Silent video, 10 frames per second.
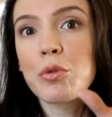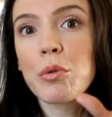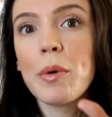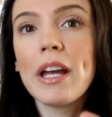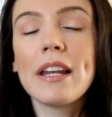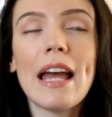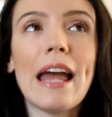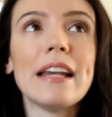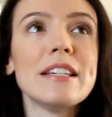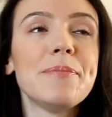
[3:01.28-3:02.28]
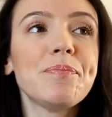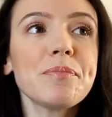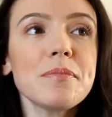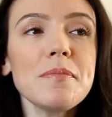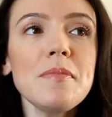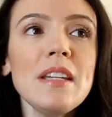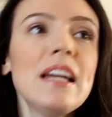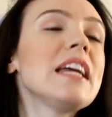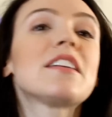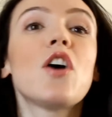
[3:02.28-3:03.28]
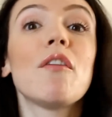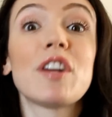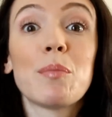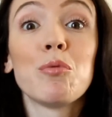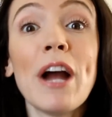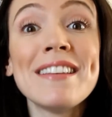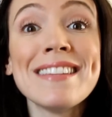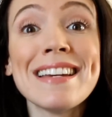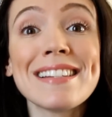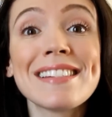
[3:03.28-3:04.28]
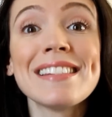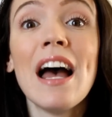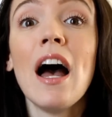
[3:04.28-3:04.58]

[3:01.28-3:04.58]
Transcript: through it and it covered up redness.